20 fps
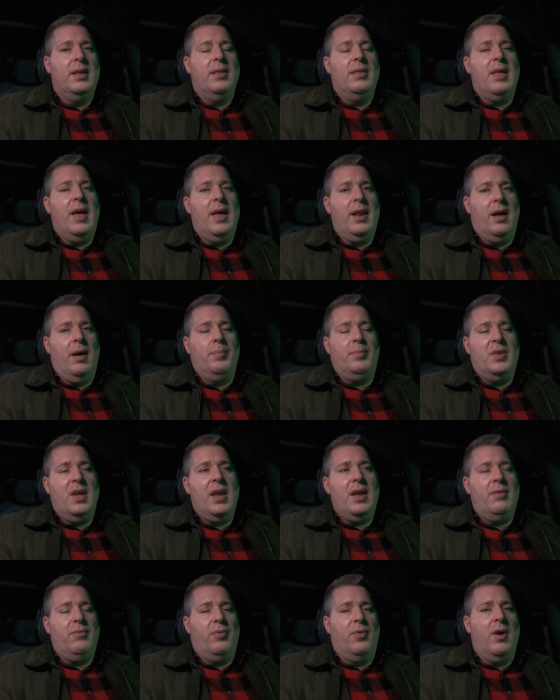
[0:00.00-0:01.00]
That
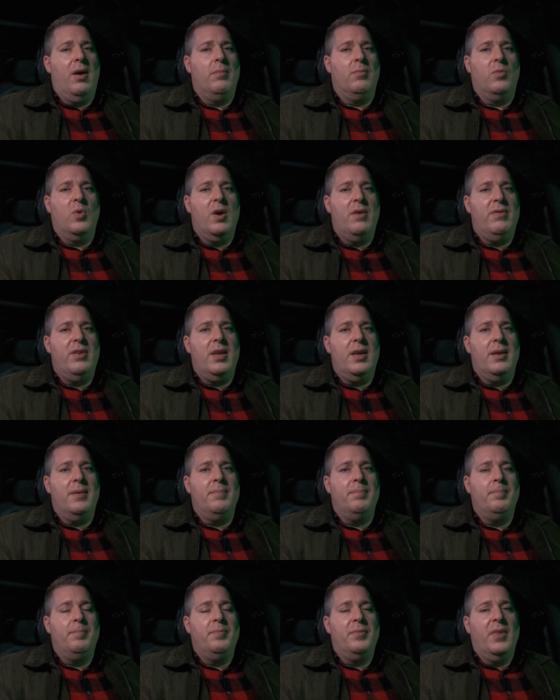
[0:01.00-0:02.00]
update from
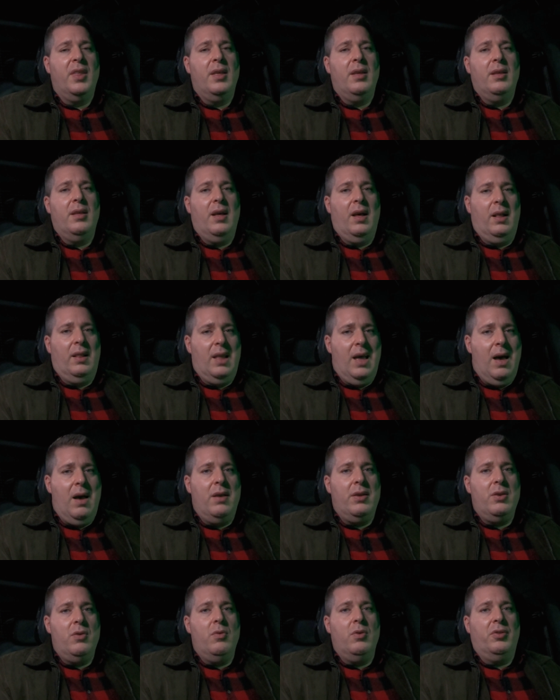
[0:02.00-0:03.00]
Rivian
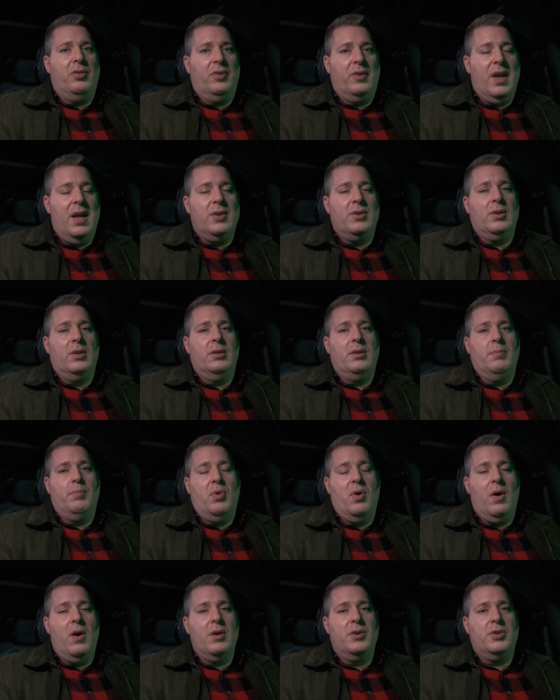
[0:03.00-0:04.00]
allowing you to schedule a
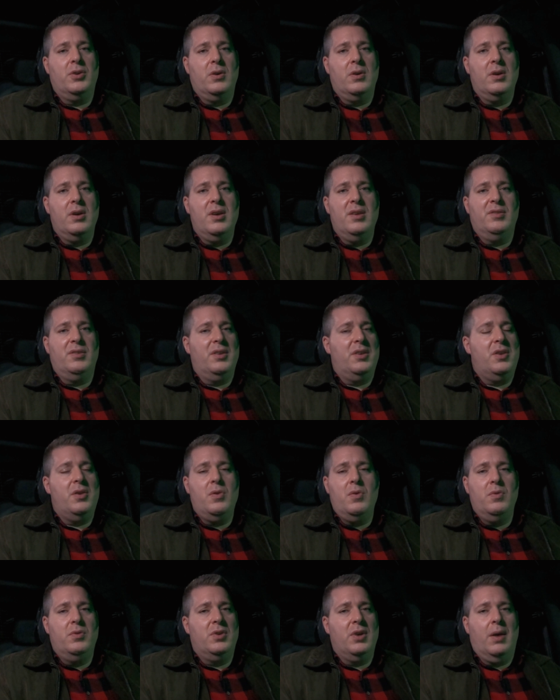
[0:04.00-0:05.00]
departure is a
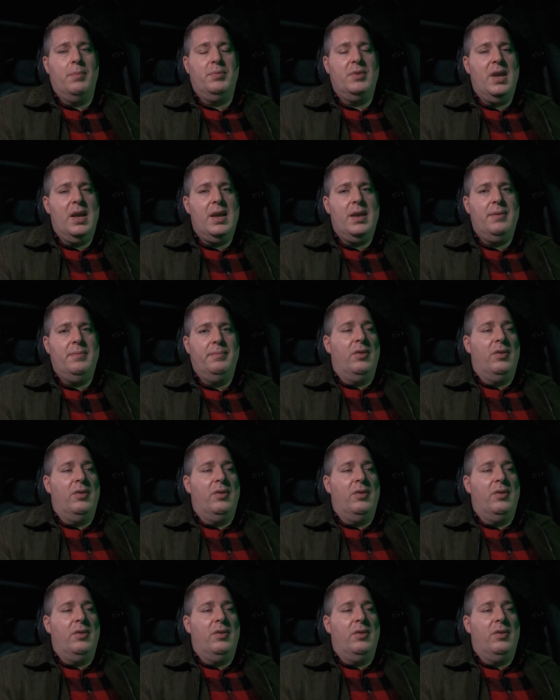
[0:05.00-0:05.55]
huge update.